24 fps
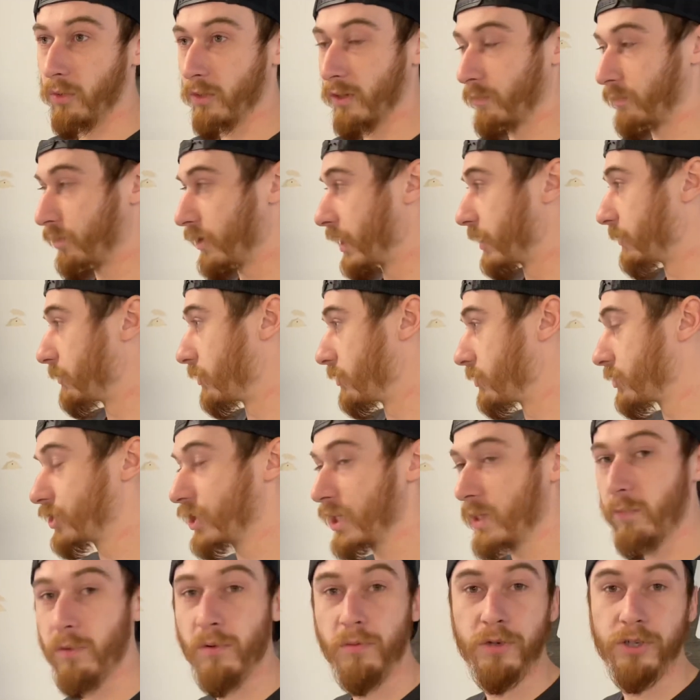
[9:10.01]
complain about
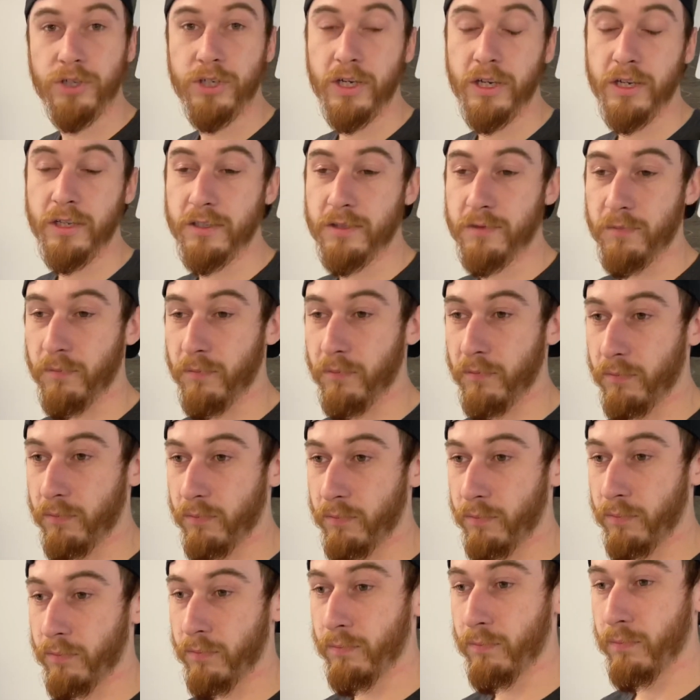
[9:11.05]
cheaper machines.
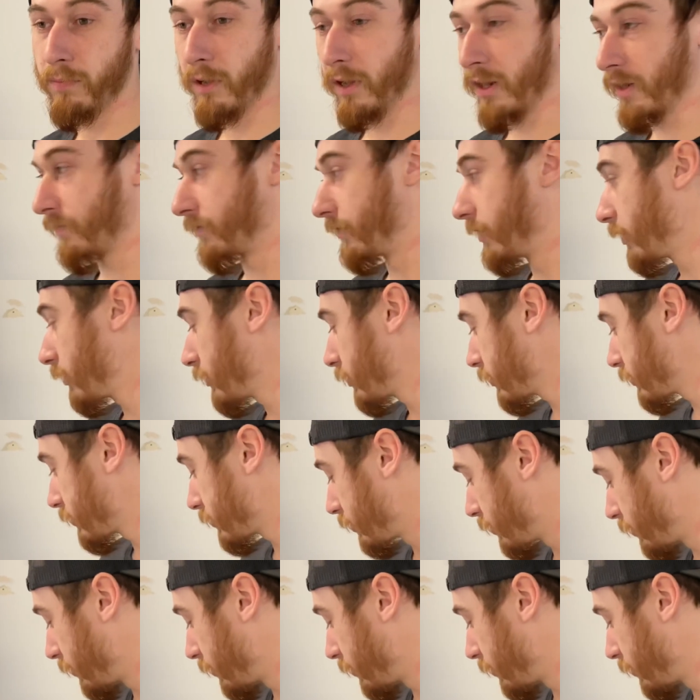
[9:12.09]
But if you're just